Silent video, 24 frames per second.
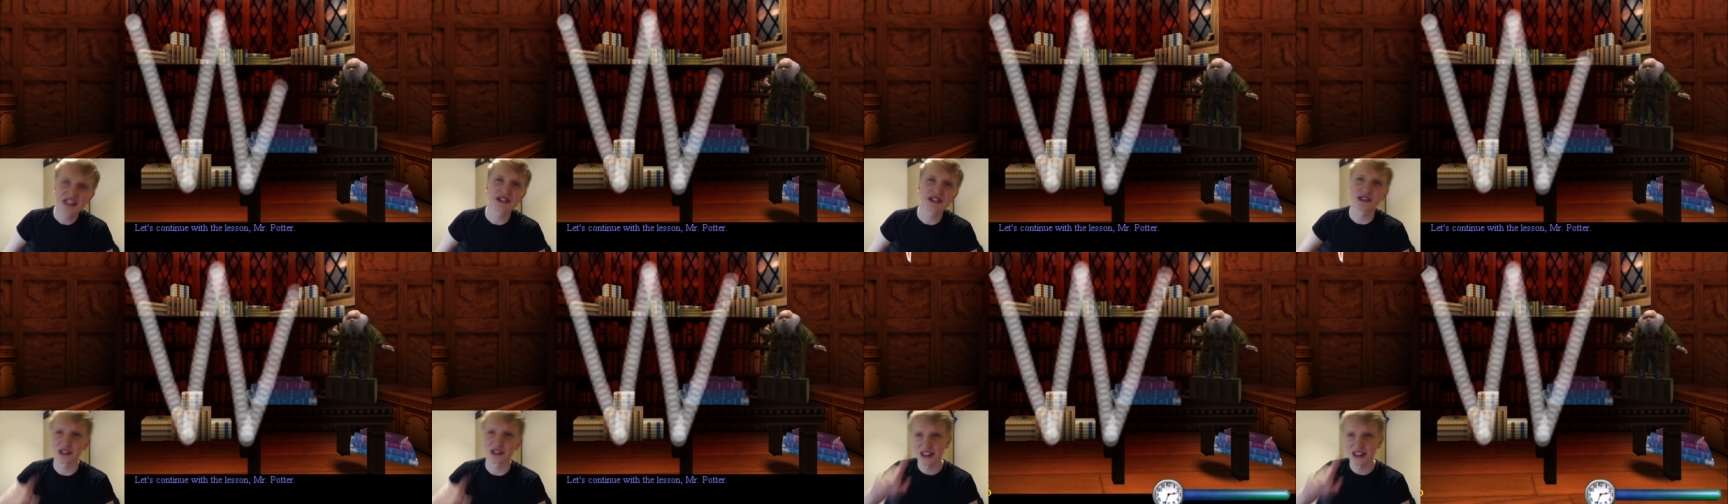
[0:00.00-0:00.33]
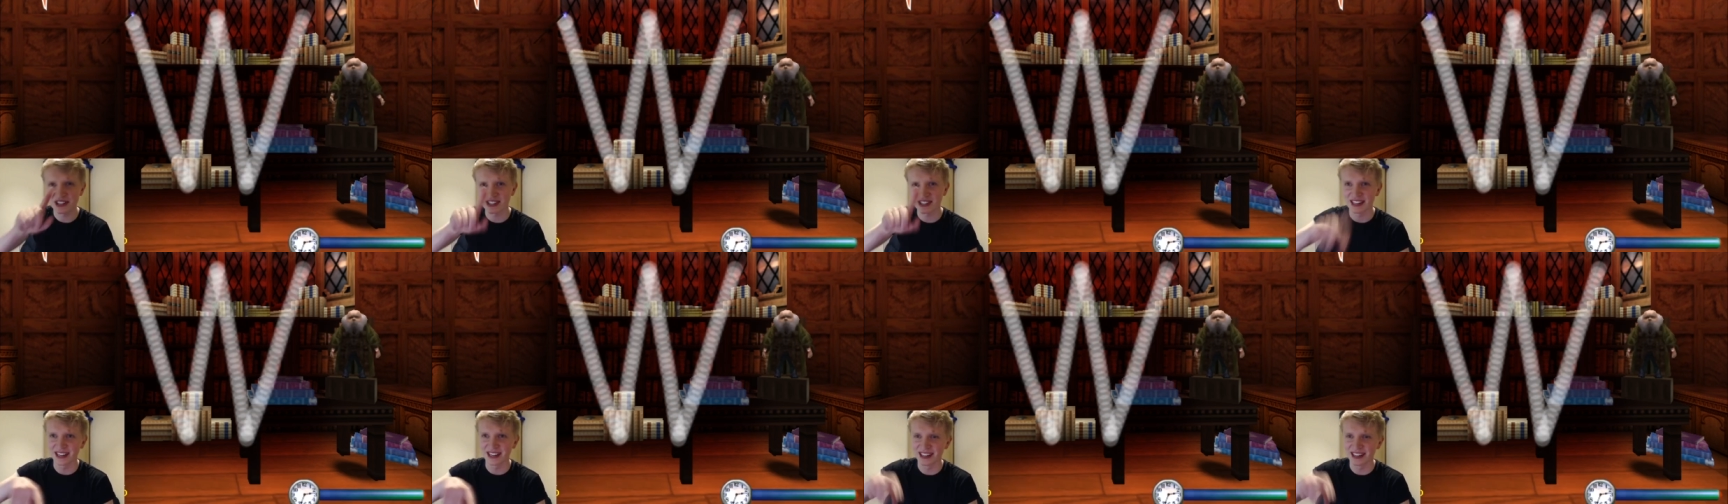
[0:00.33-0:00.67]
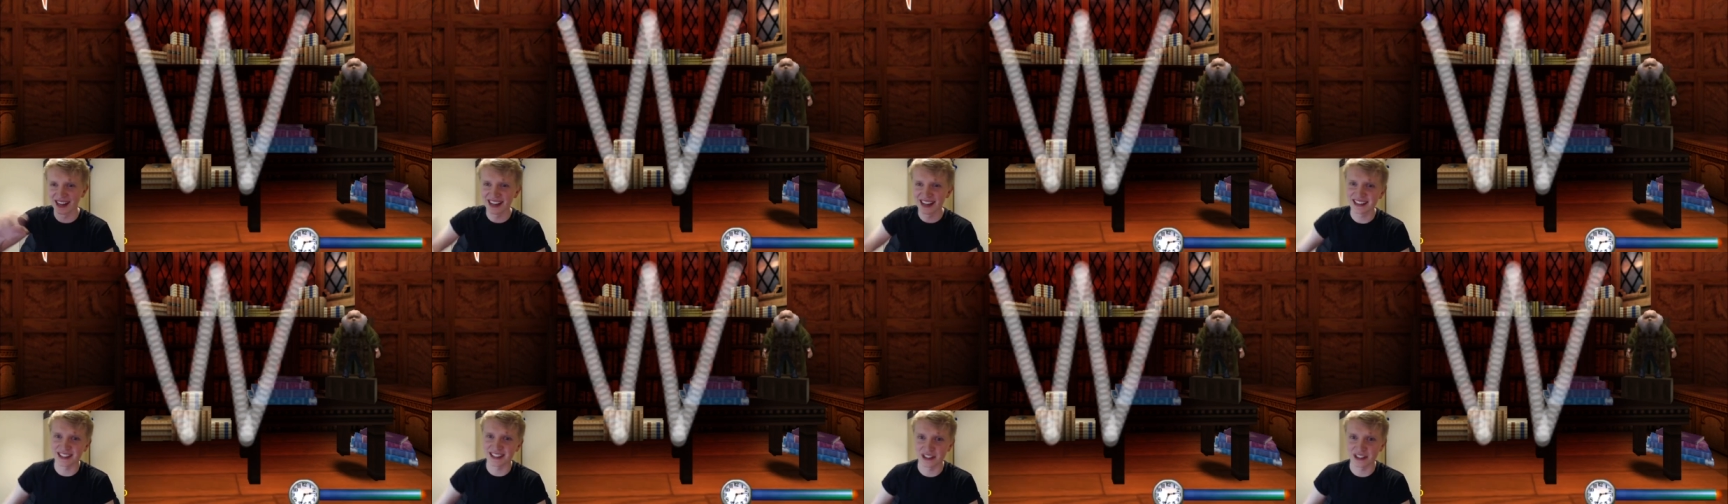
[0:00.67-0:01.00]
tracing
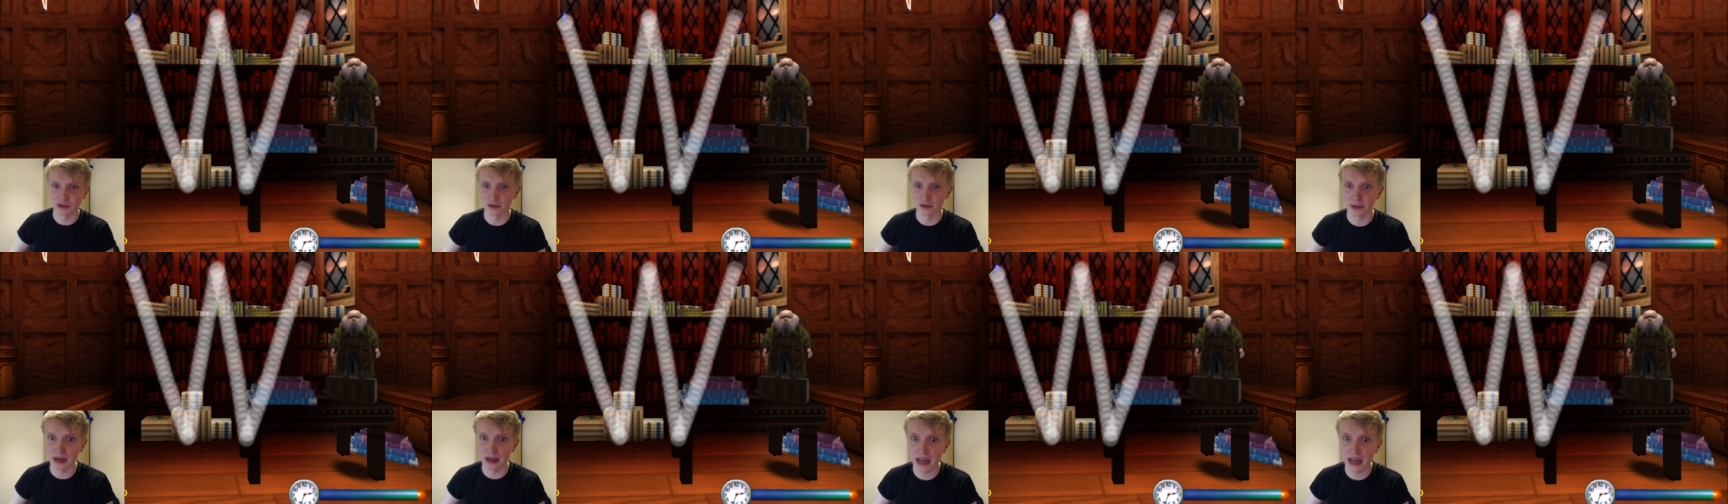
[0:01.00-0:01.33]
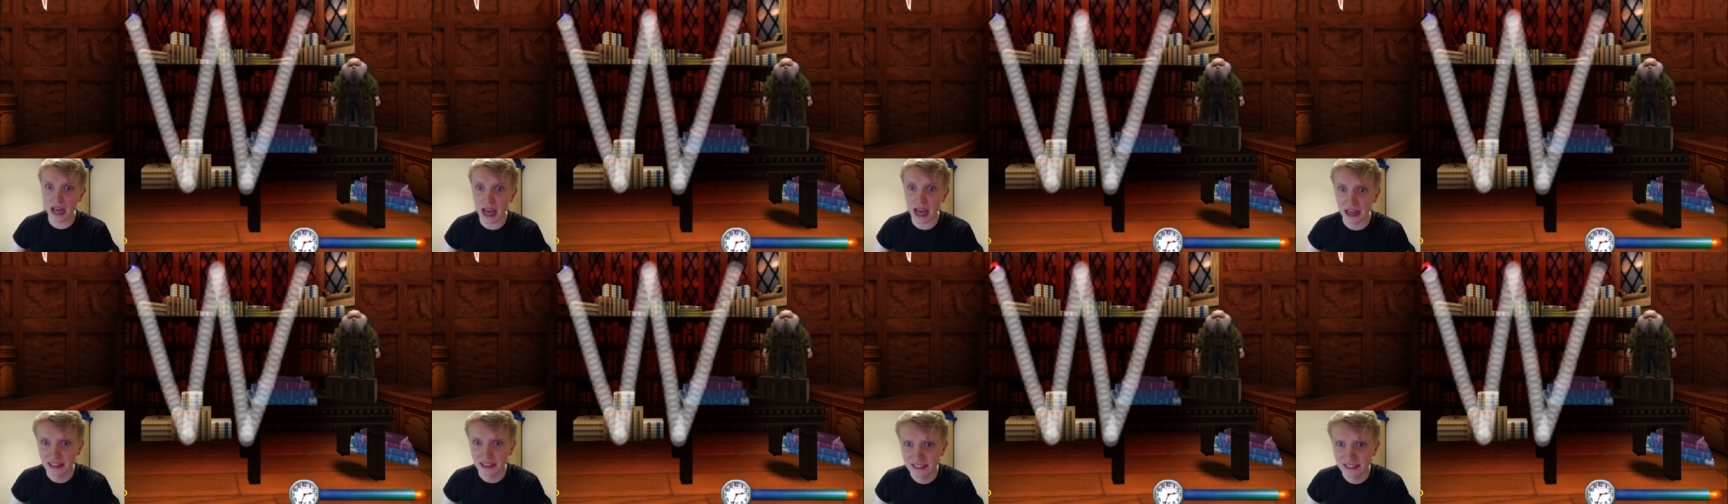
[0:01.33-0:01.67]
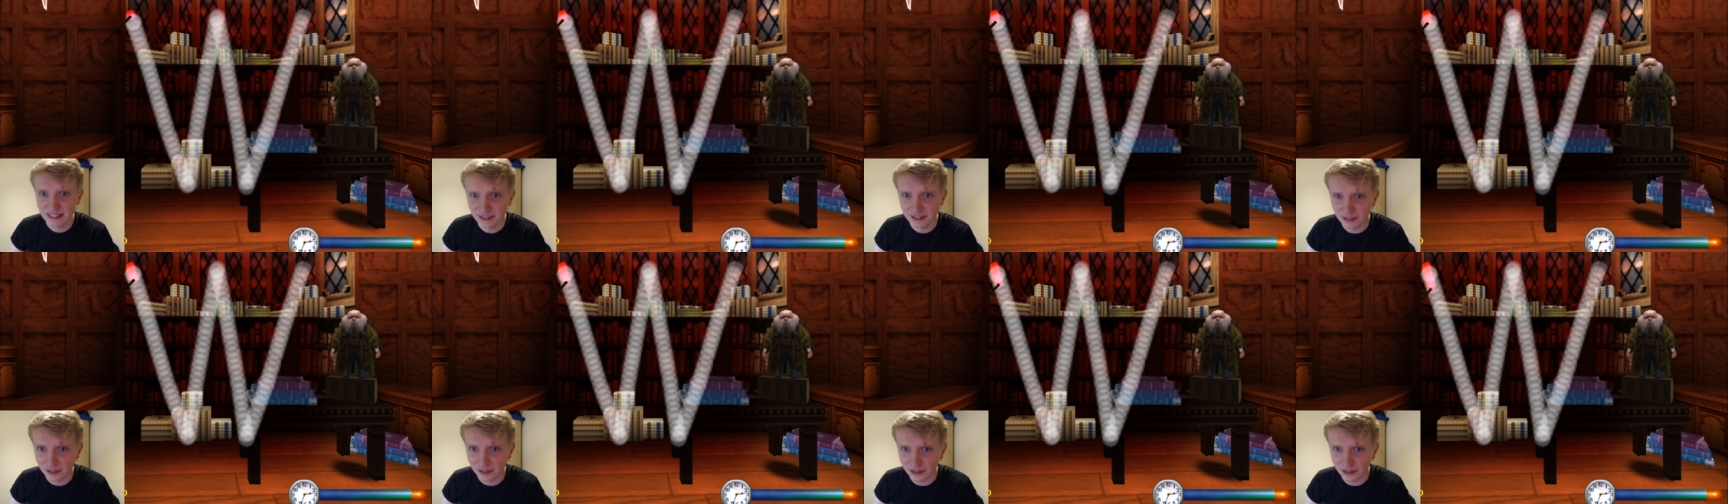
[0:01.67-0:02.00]
letters with my ah
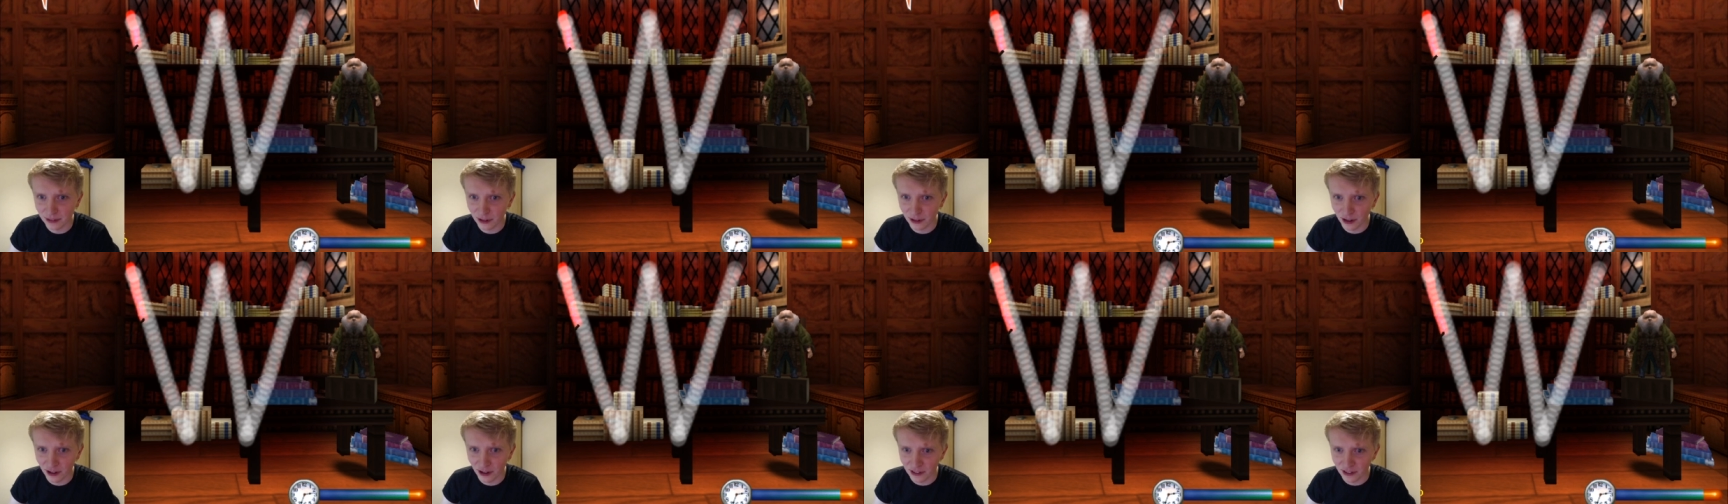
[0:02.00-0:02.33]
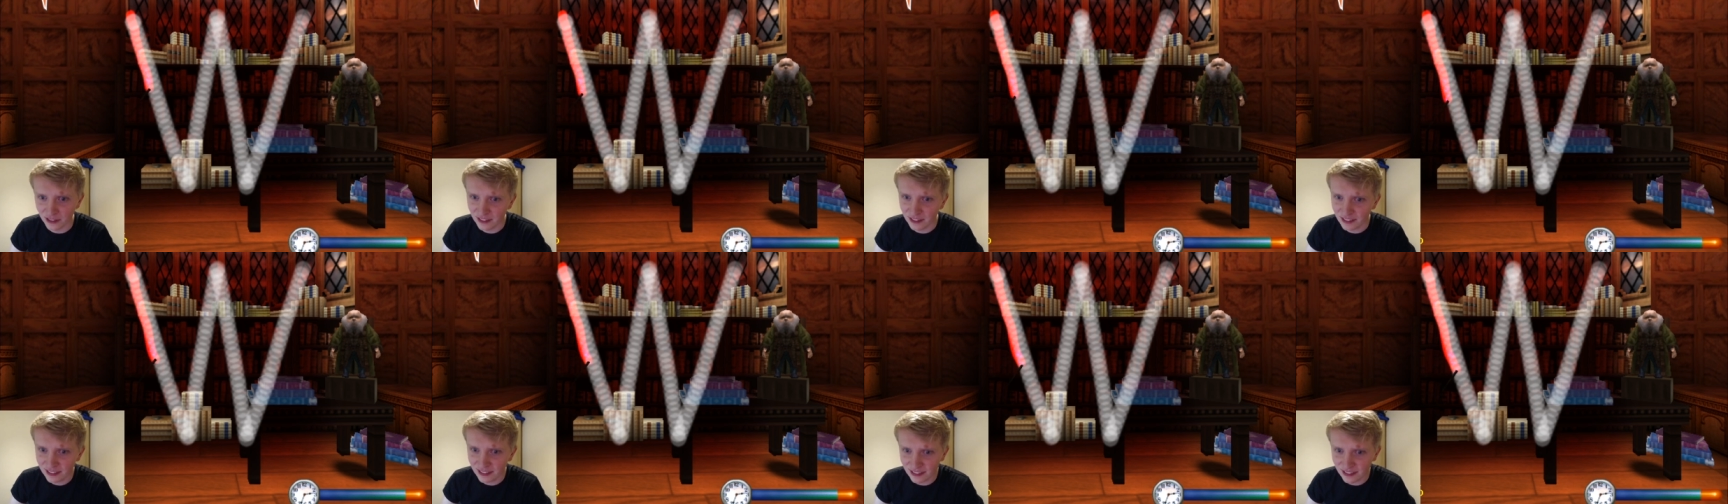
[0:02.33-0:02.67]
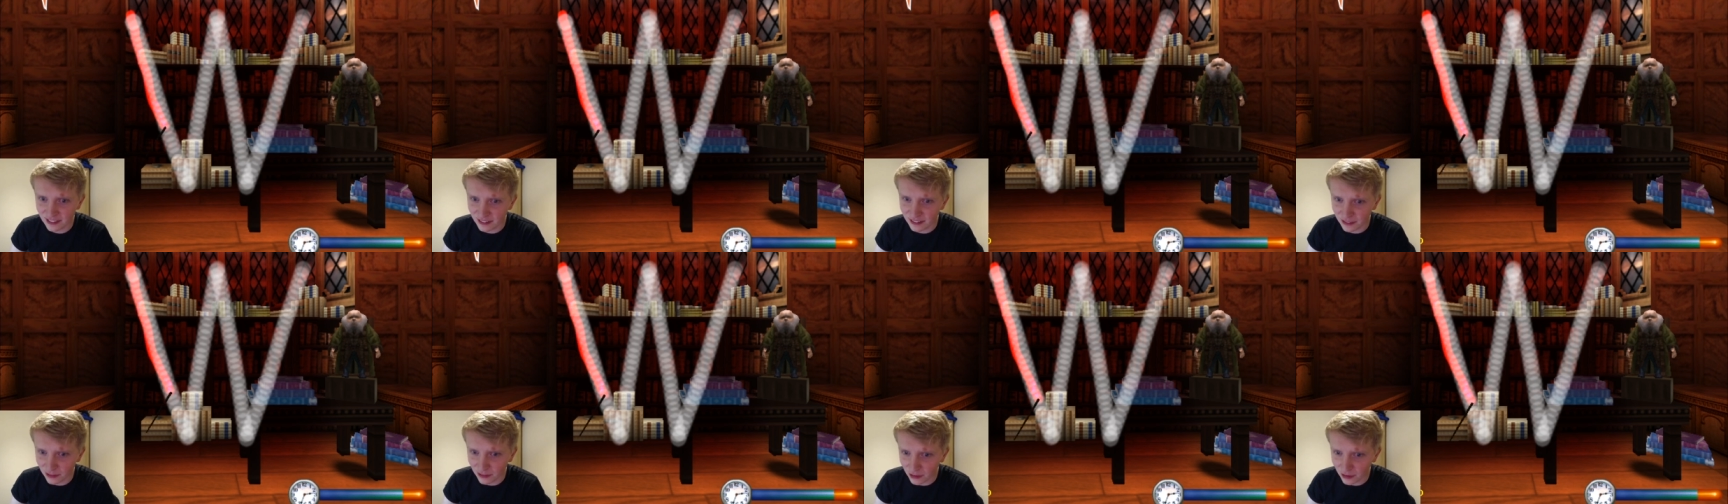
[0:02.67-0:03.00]
run
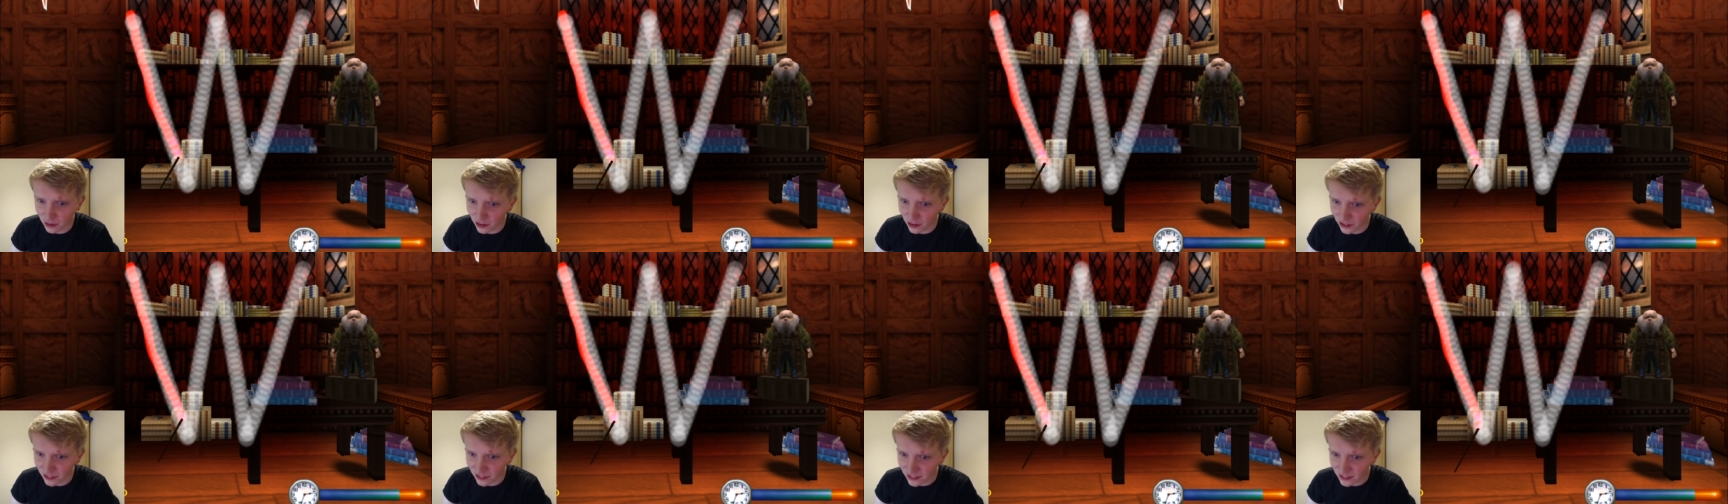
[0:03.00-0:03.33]
run.